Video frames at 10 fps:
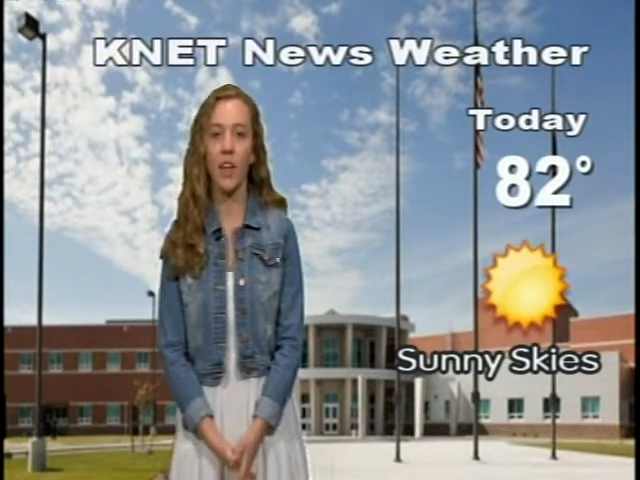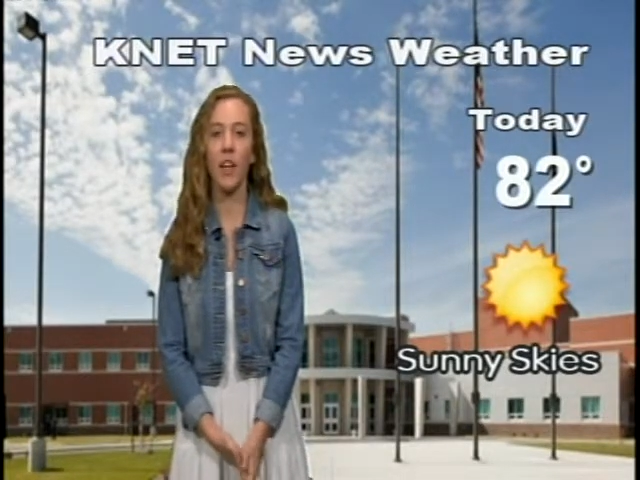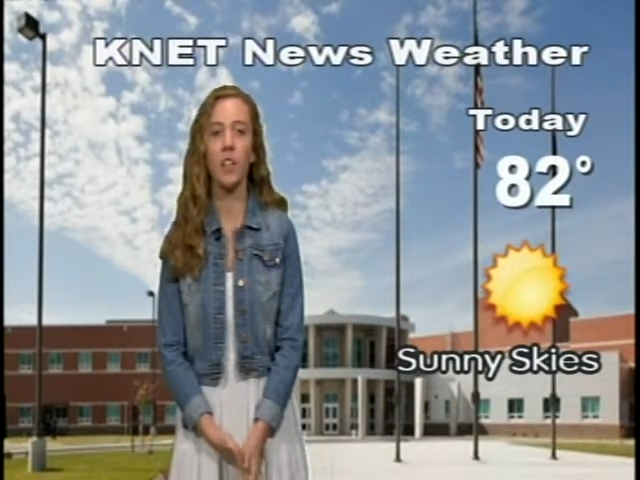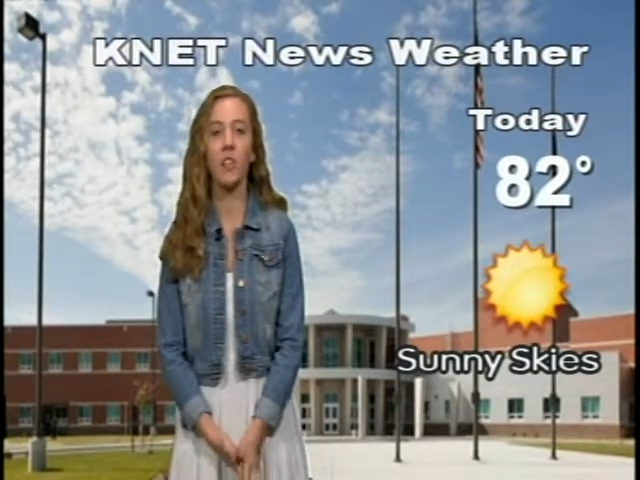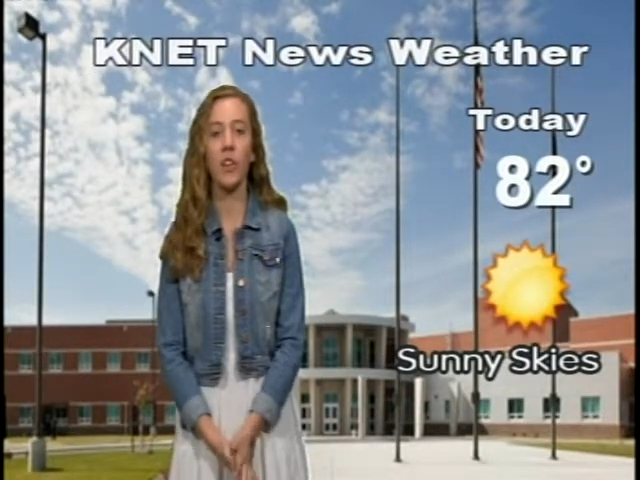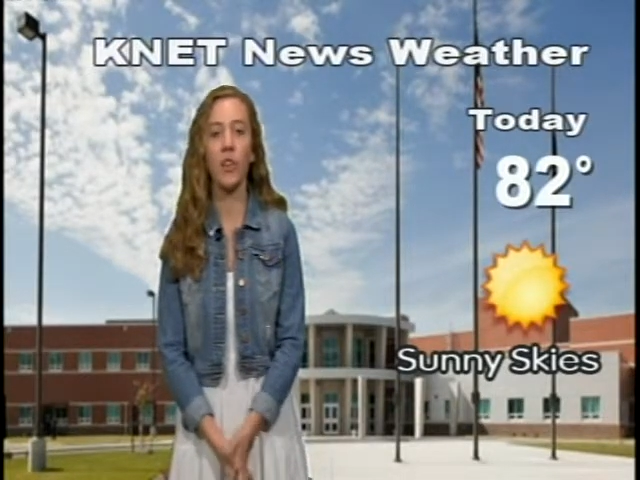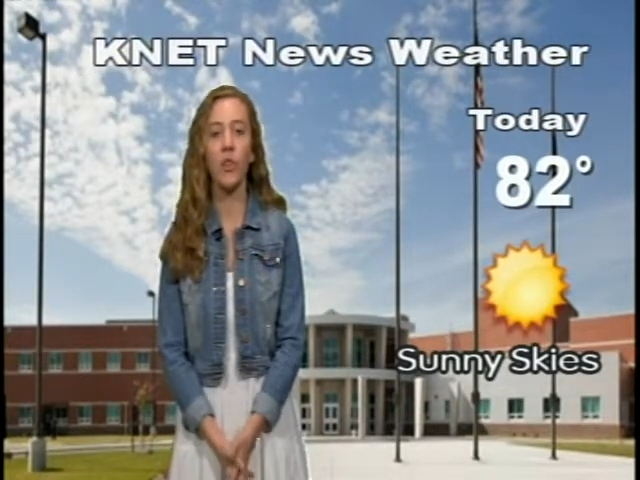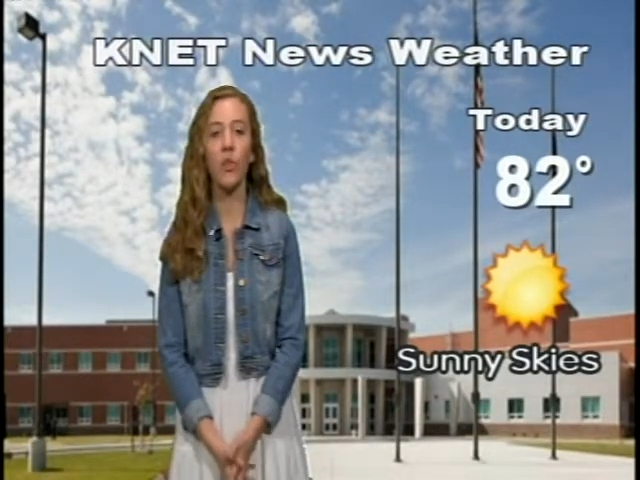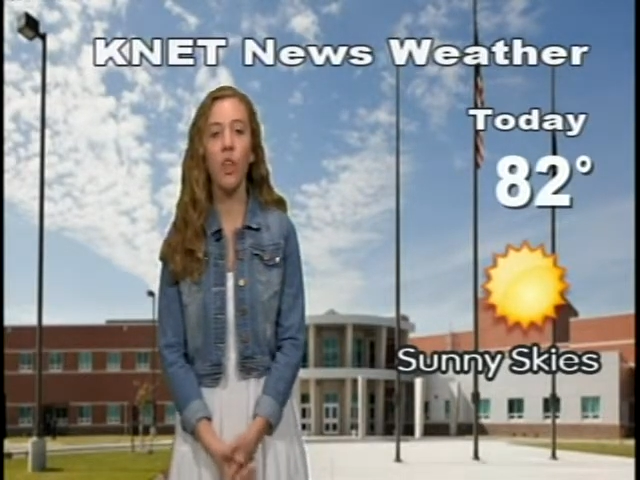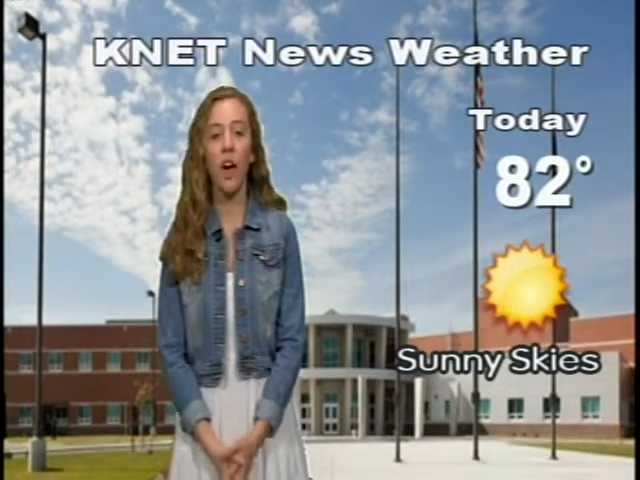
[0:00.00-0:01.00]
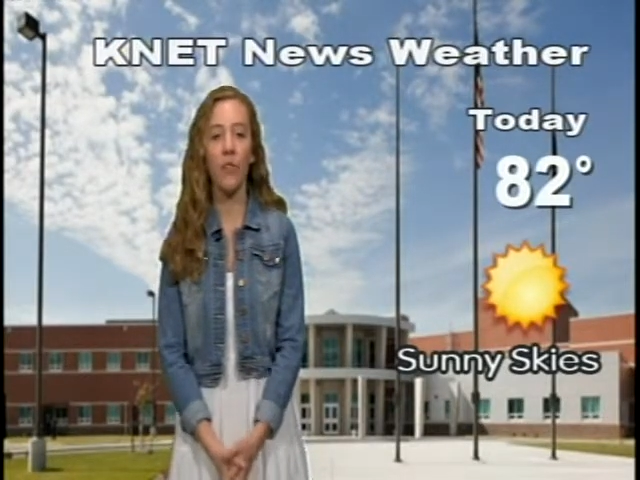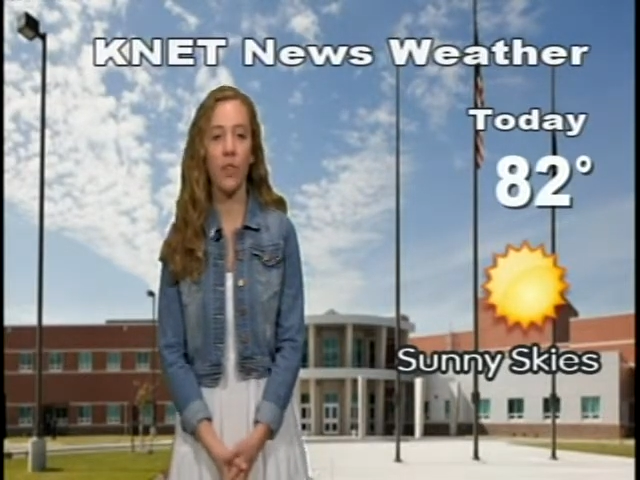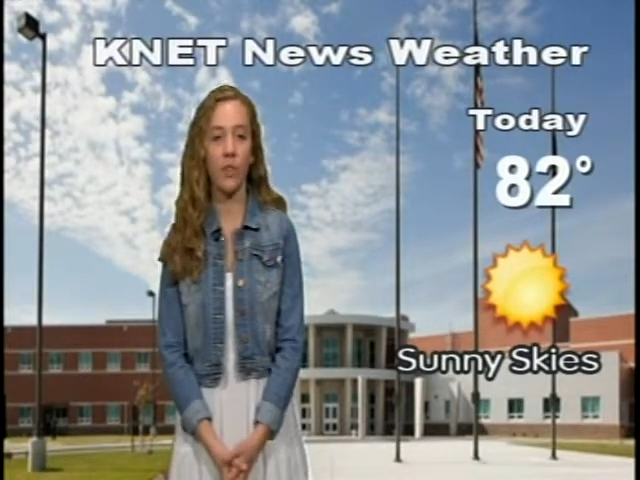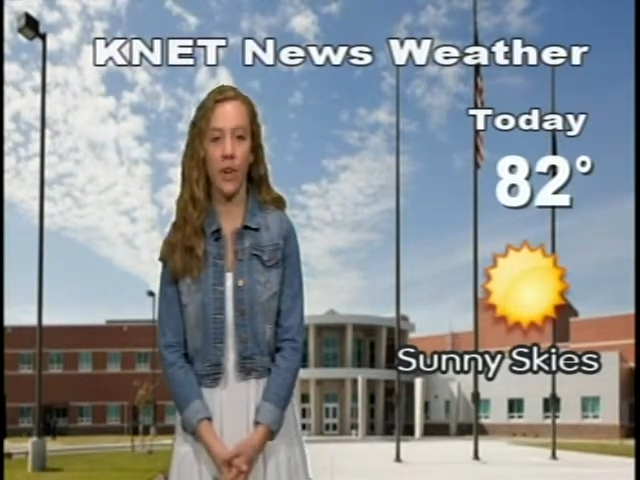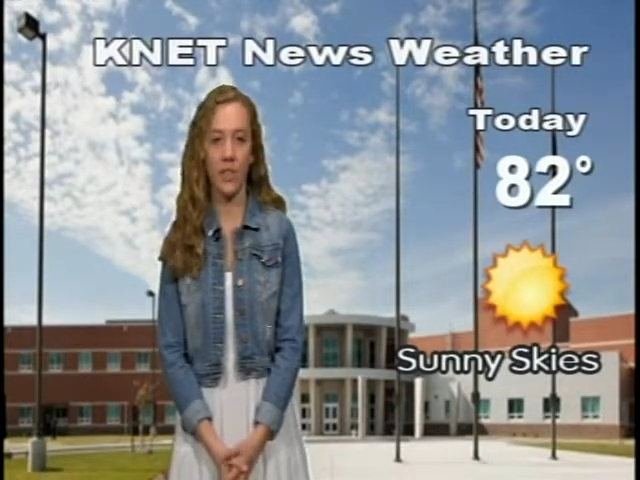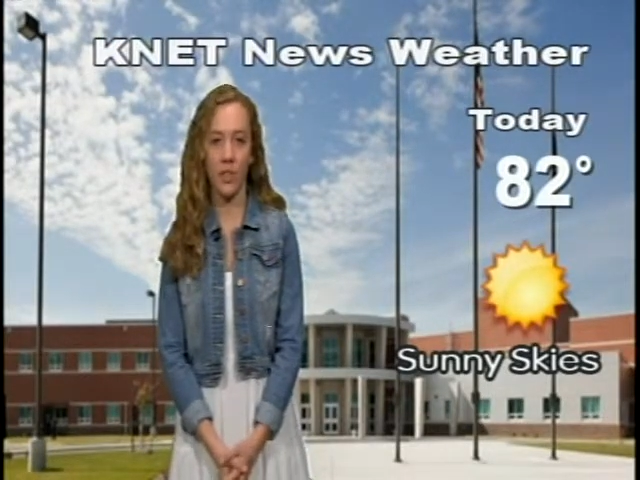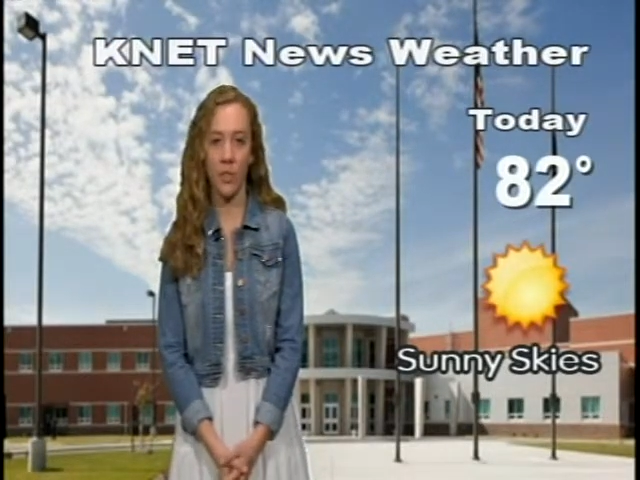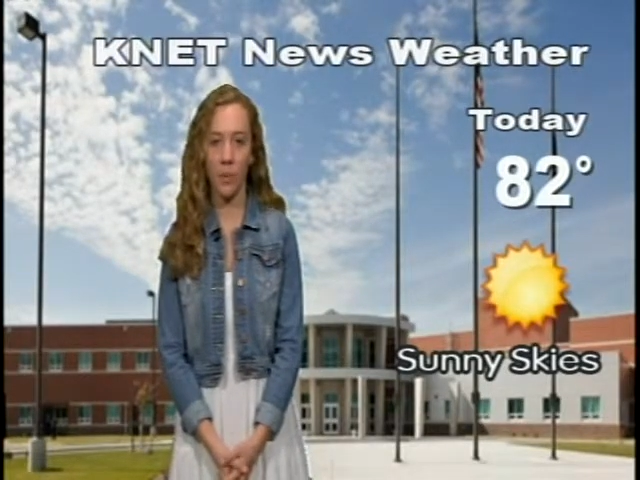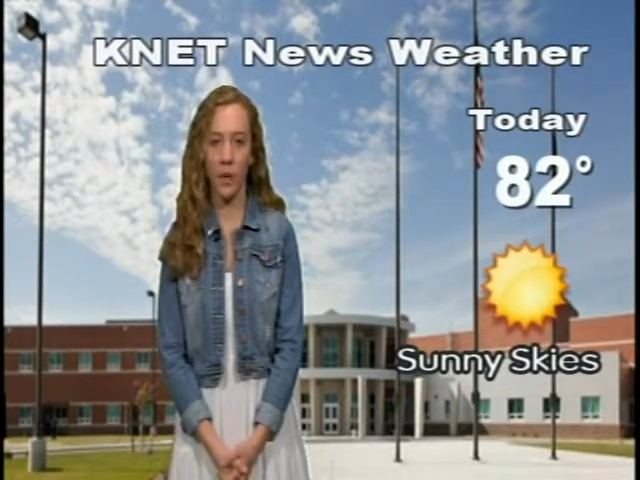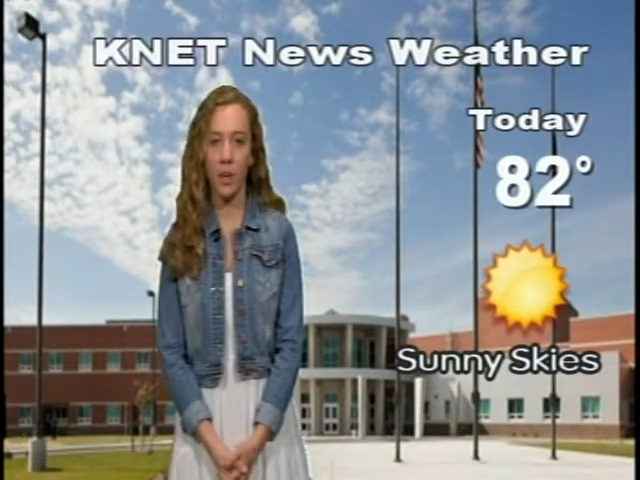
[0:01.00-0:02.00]
It is going to cool off for the rest of
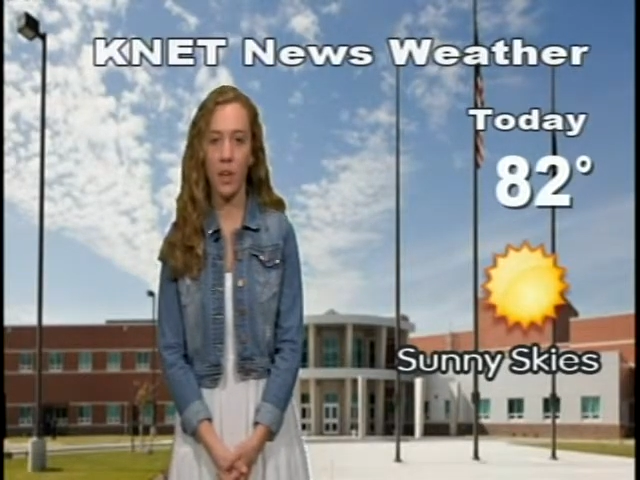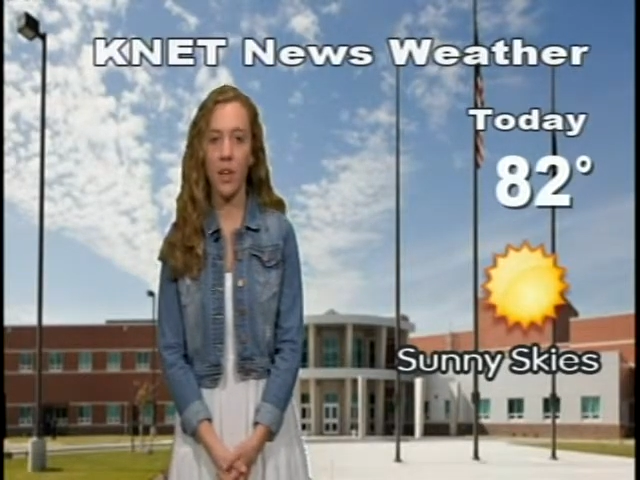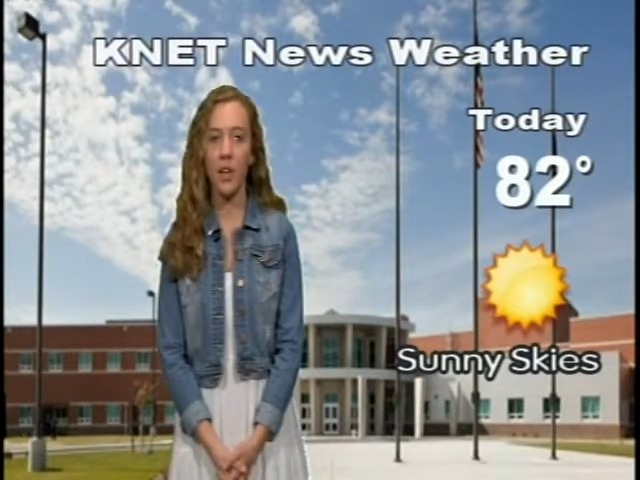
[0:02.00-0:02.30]
the week.